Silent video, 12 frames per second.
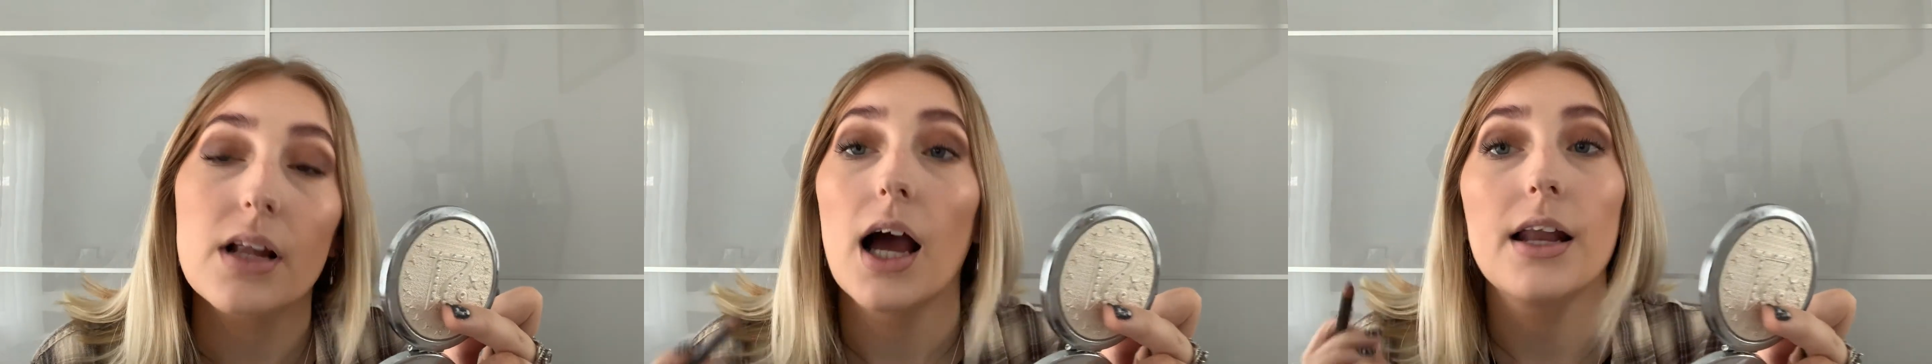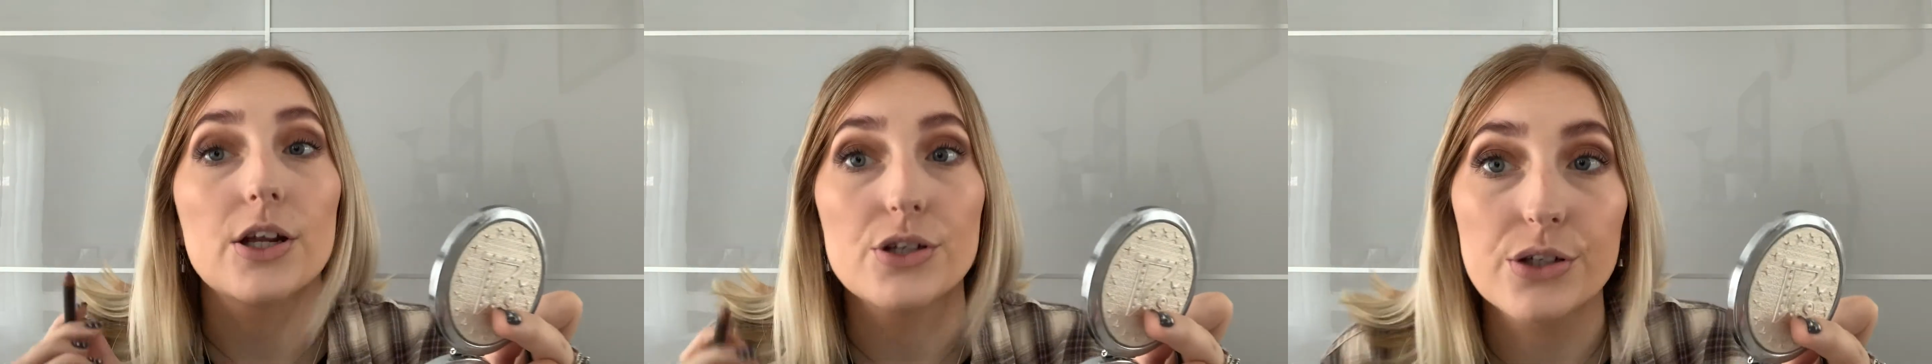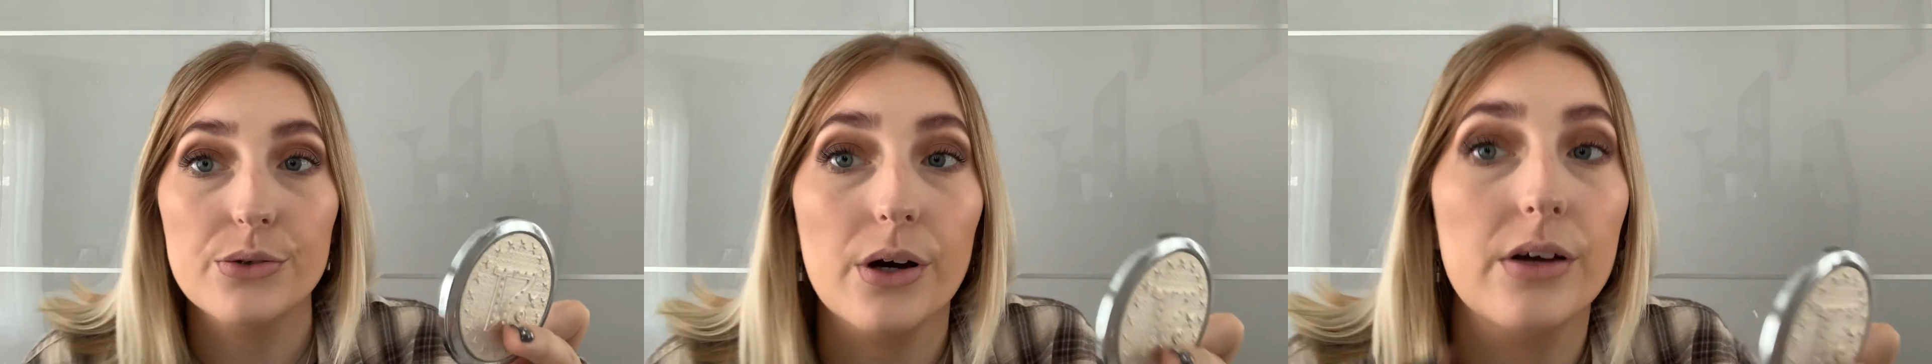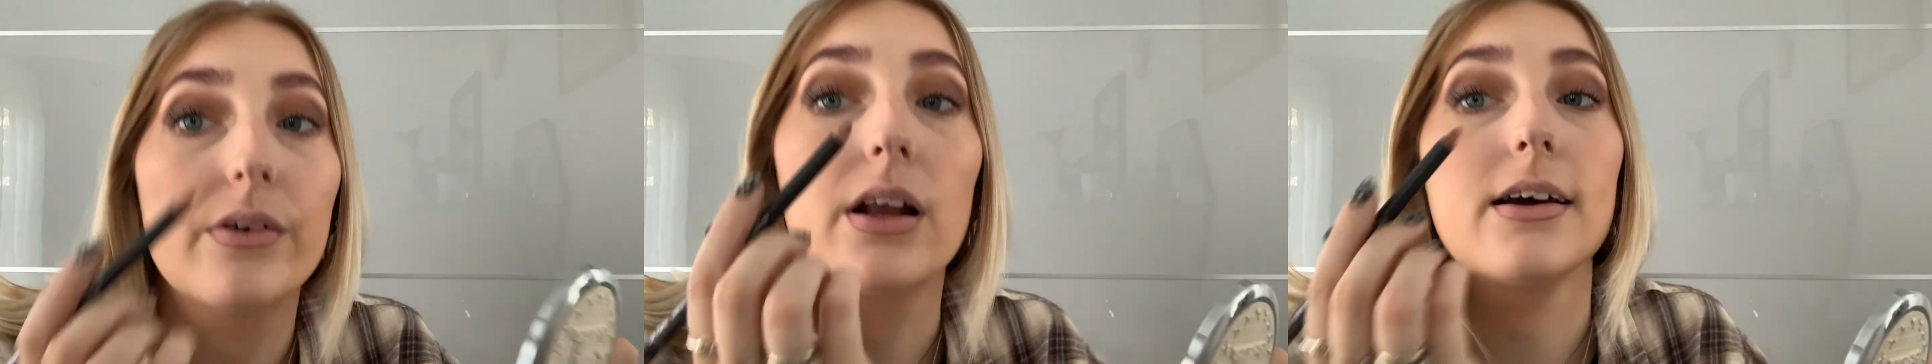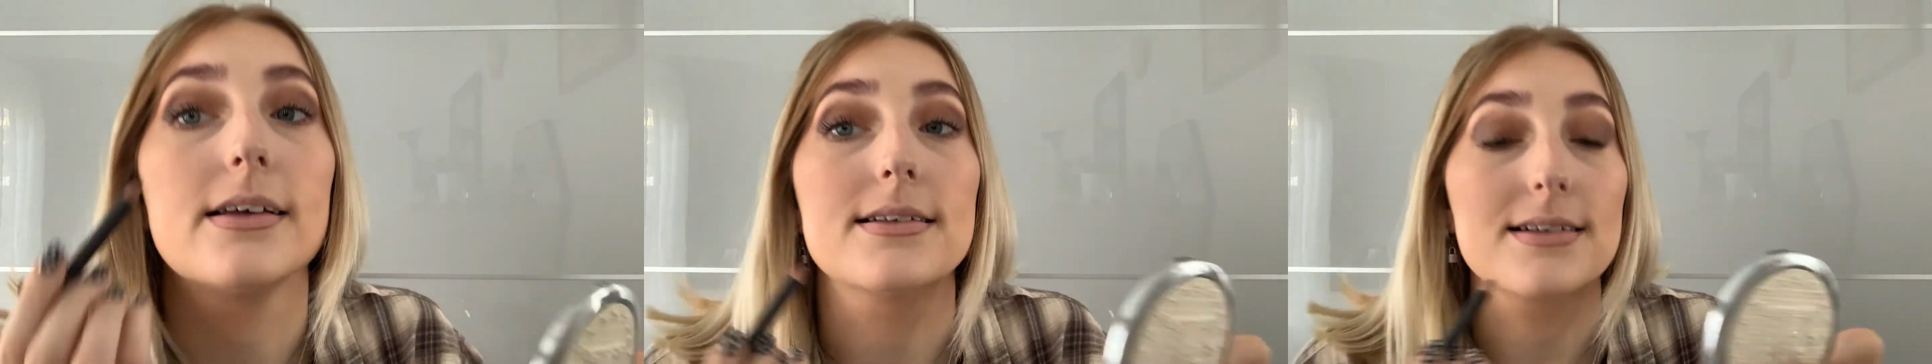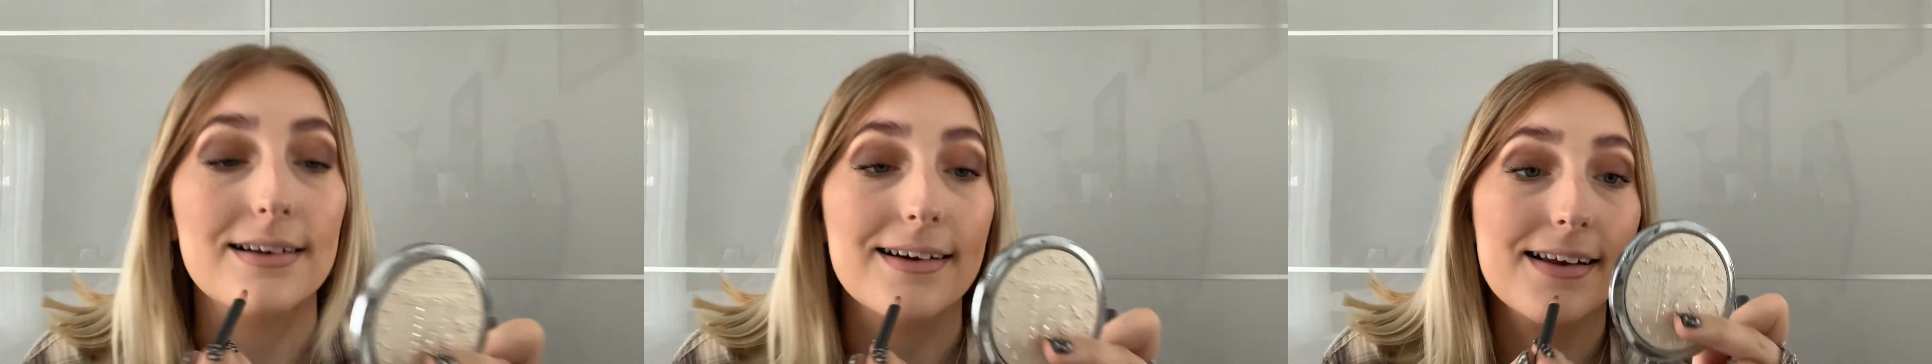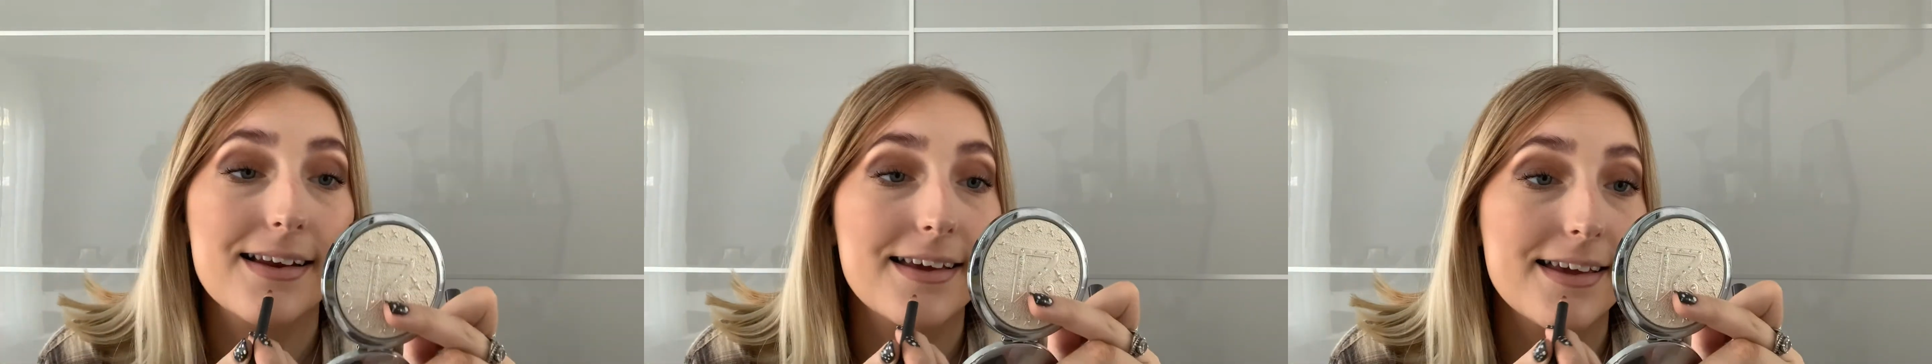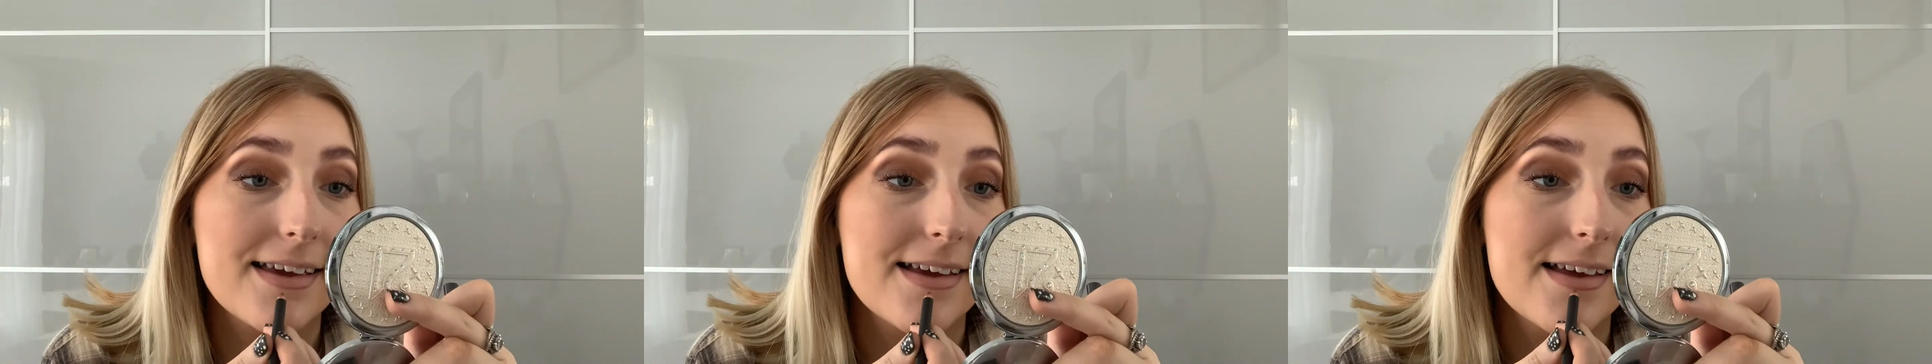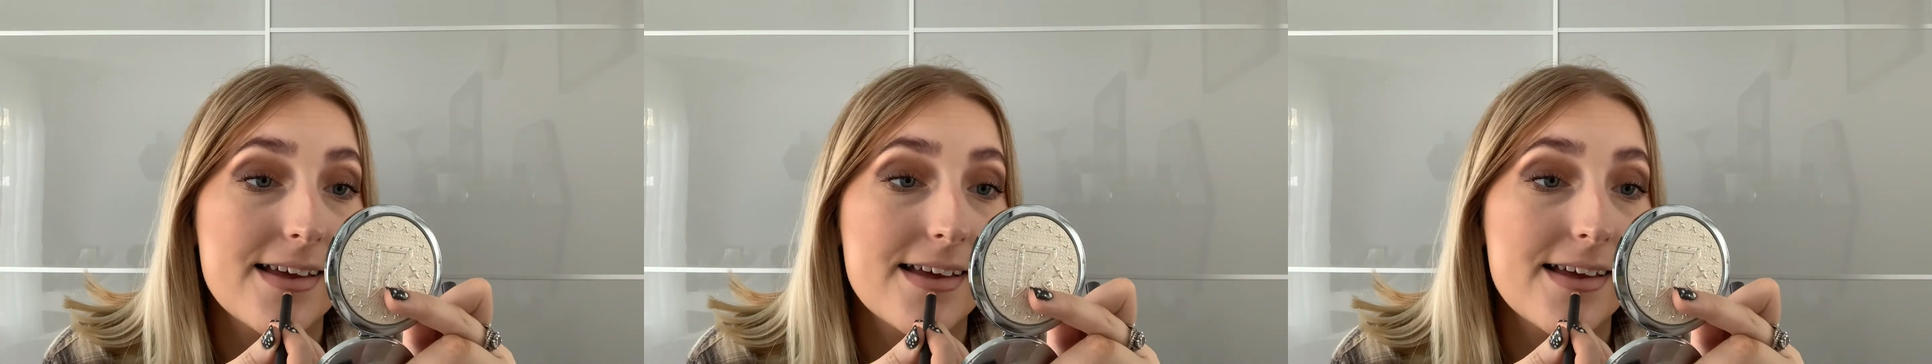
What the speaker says: overline slightly,